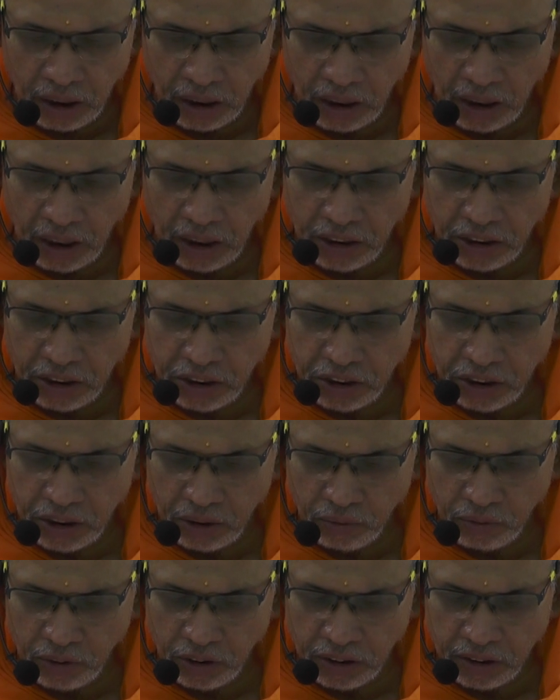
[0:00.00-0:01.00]
realization
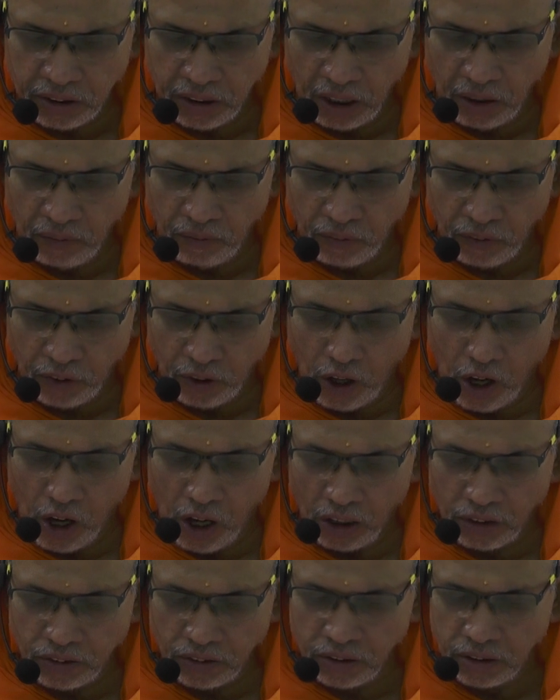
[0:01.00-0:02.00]
of the self
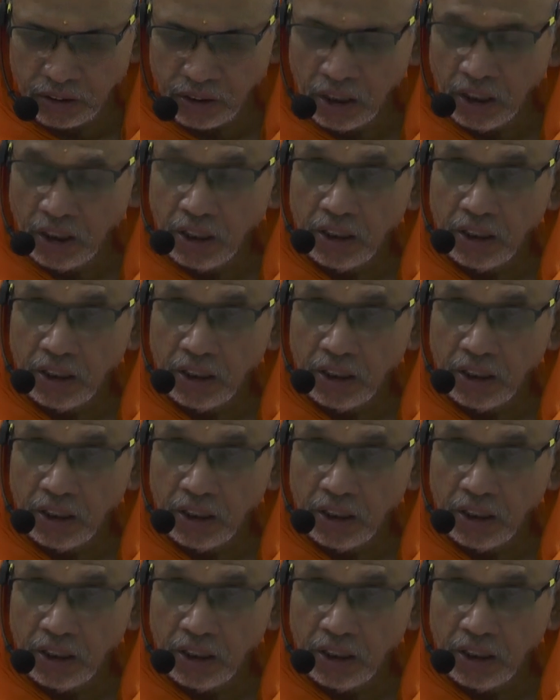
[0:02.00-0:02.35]
dawns.